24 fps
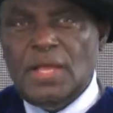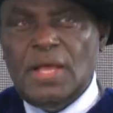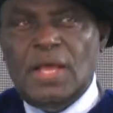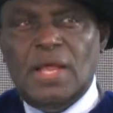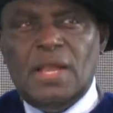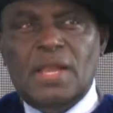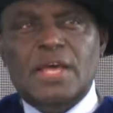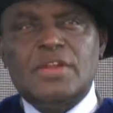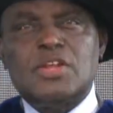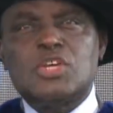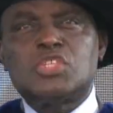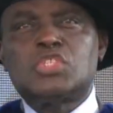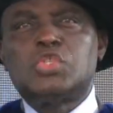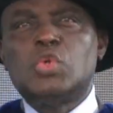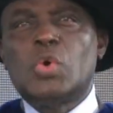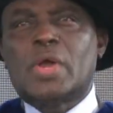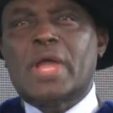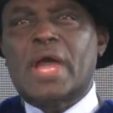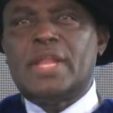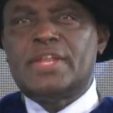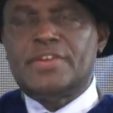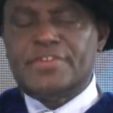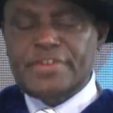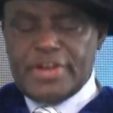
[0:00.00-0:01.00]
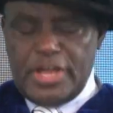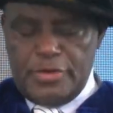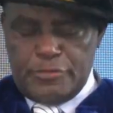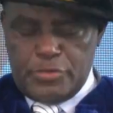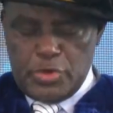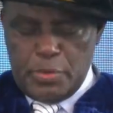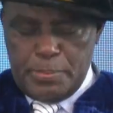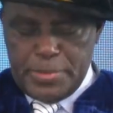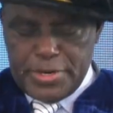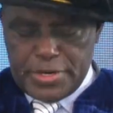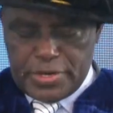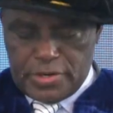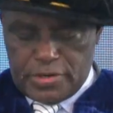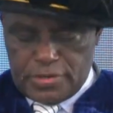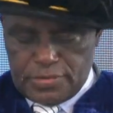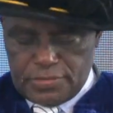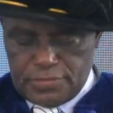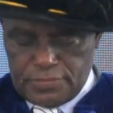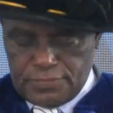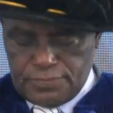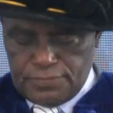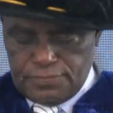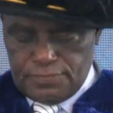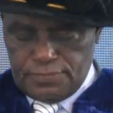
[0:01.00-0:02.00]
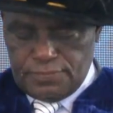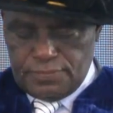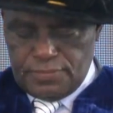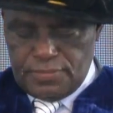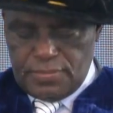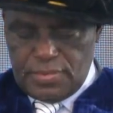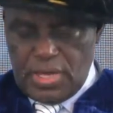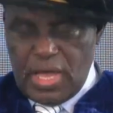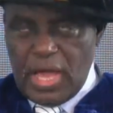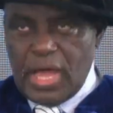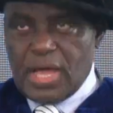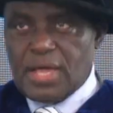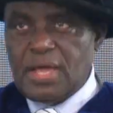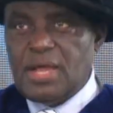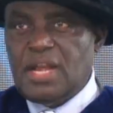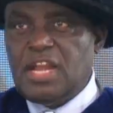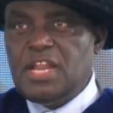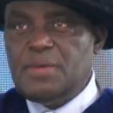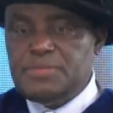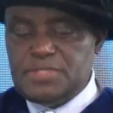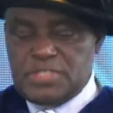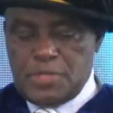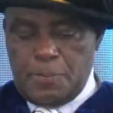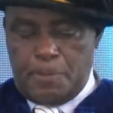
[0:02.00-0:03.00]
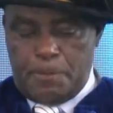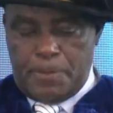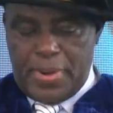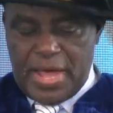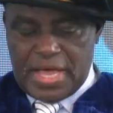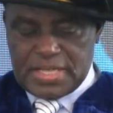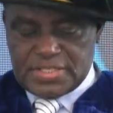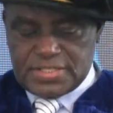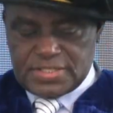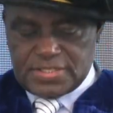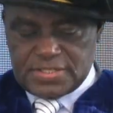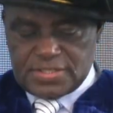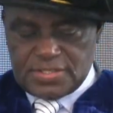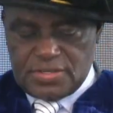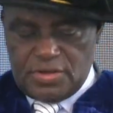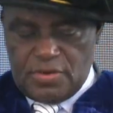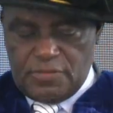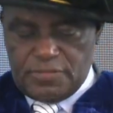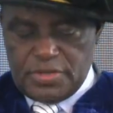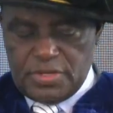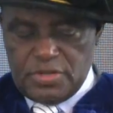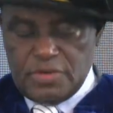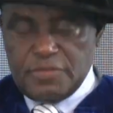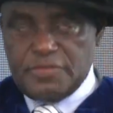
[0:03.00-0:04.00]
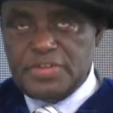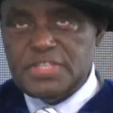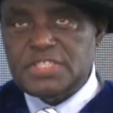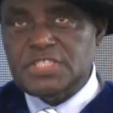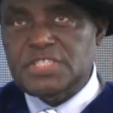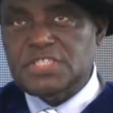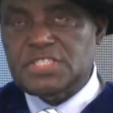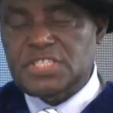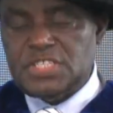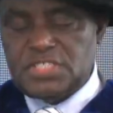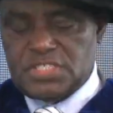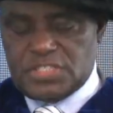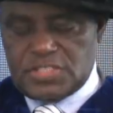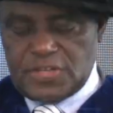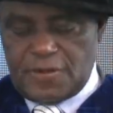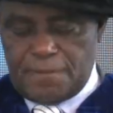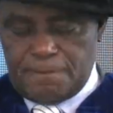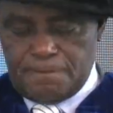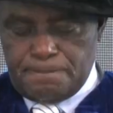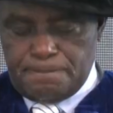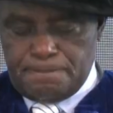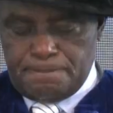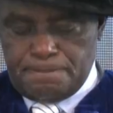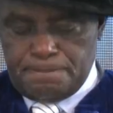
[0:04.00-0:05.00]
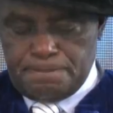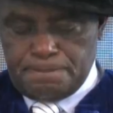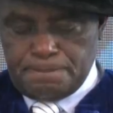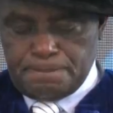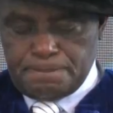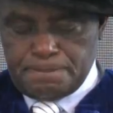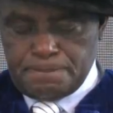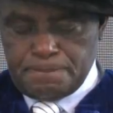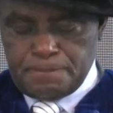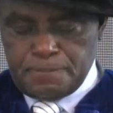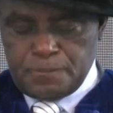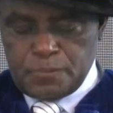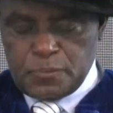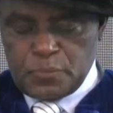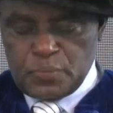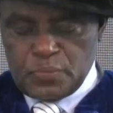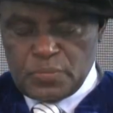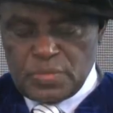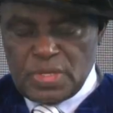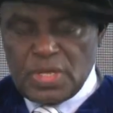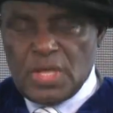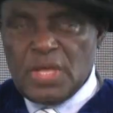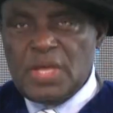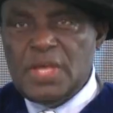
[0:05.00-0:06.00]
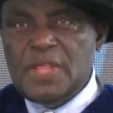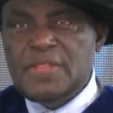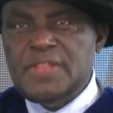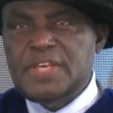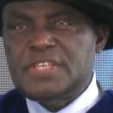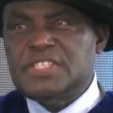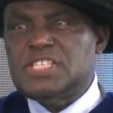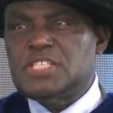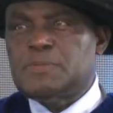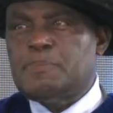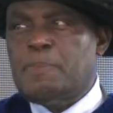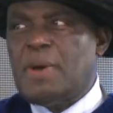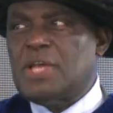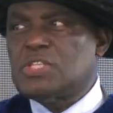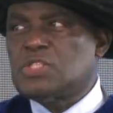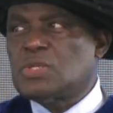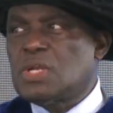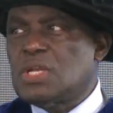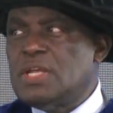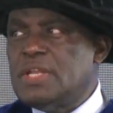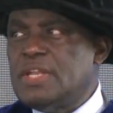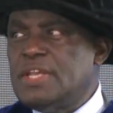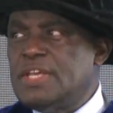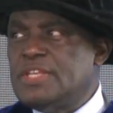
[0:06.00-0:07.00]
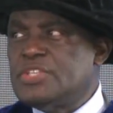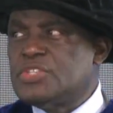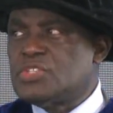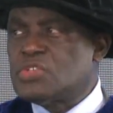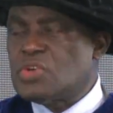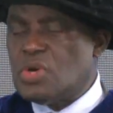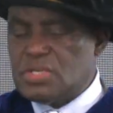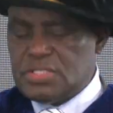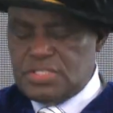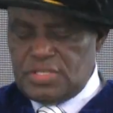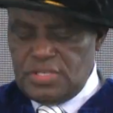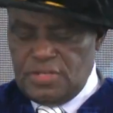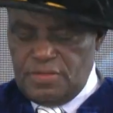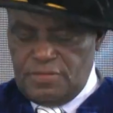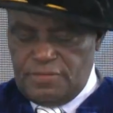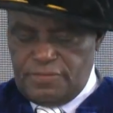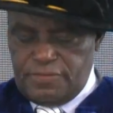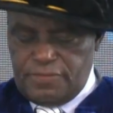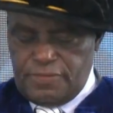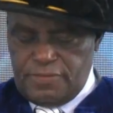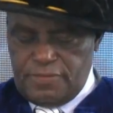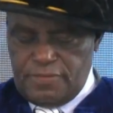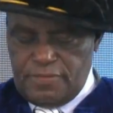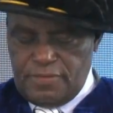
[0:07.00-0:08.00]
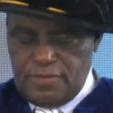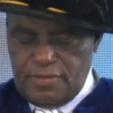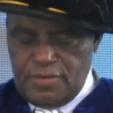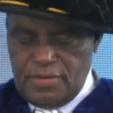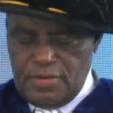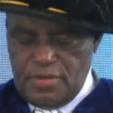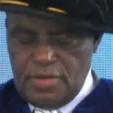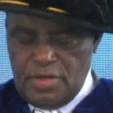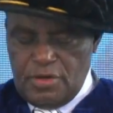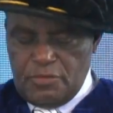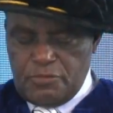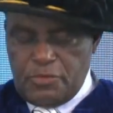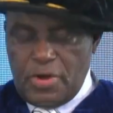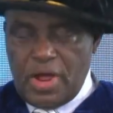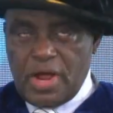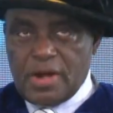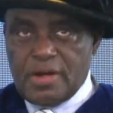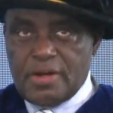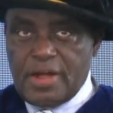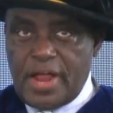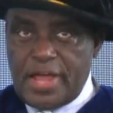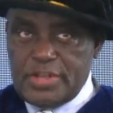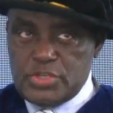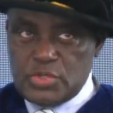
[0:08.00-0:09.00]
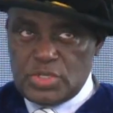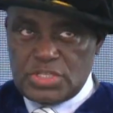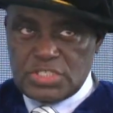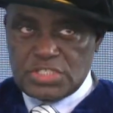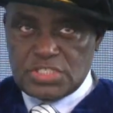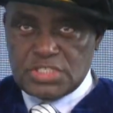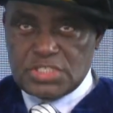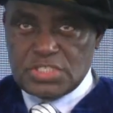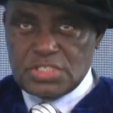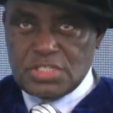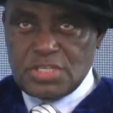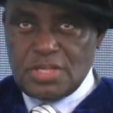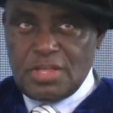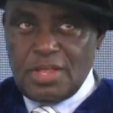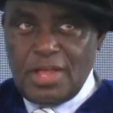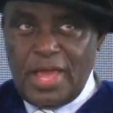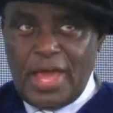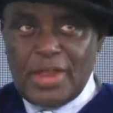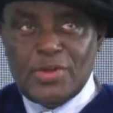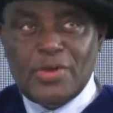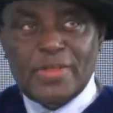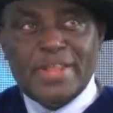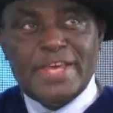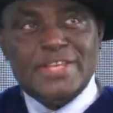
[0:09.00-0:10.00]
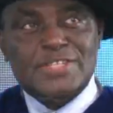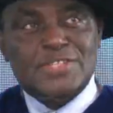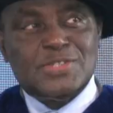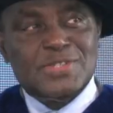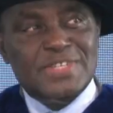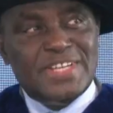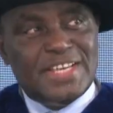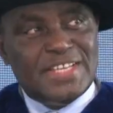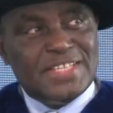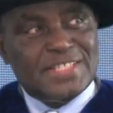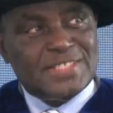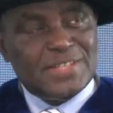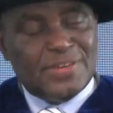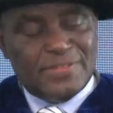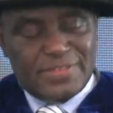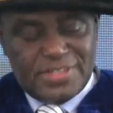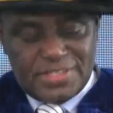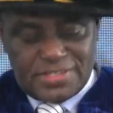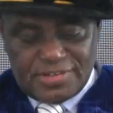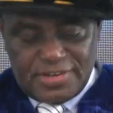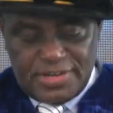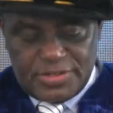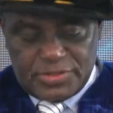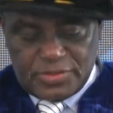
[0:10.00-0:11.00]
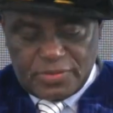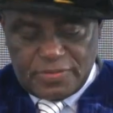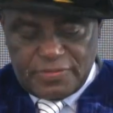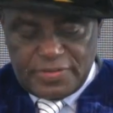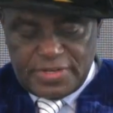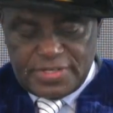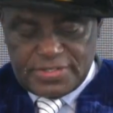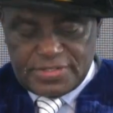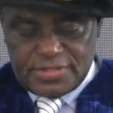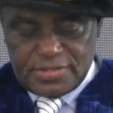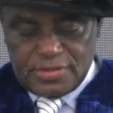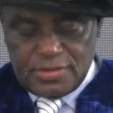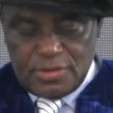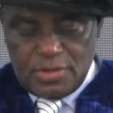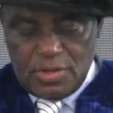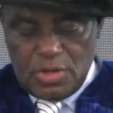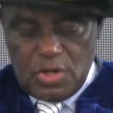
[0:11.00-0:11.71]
Let us look at the rearview mirror and glimpse the past of the university system. This is particularly instructive for our graduates and other students of this great university